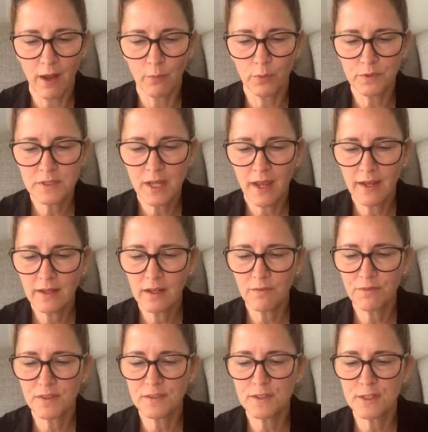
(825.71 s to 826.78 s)
I will take
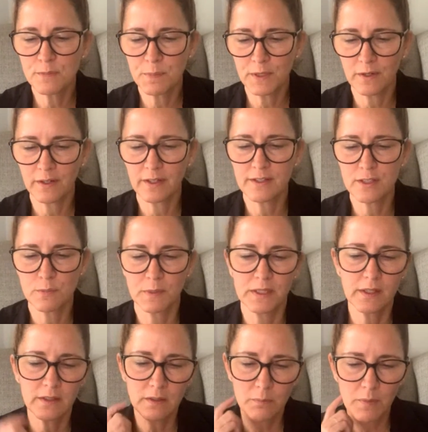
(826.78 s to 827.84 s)
of the Spirit, he's
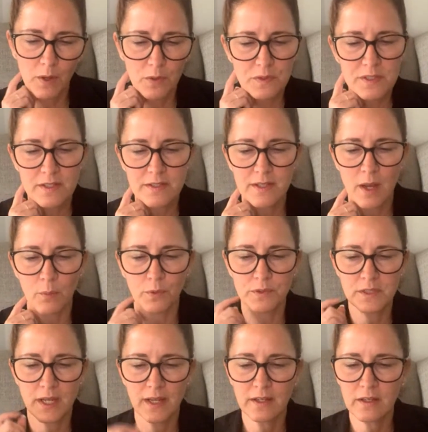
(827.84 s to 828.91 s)
speaking to Moses, I will
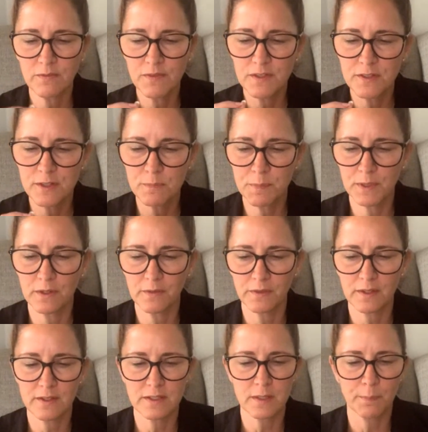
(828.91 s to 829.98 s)
take of the Spirit
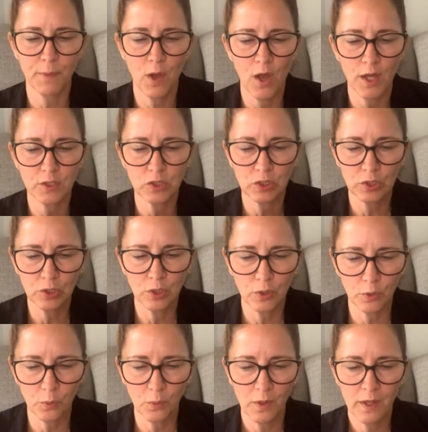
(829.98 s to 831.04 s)
that is upon
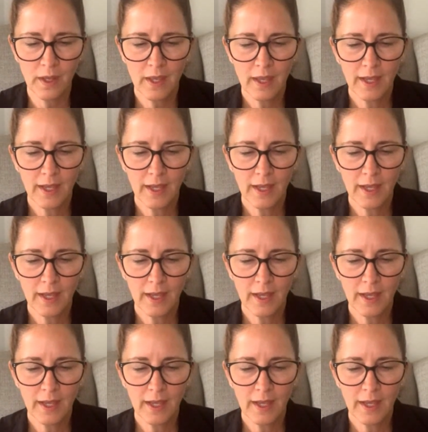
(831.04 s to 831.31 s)
you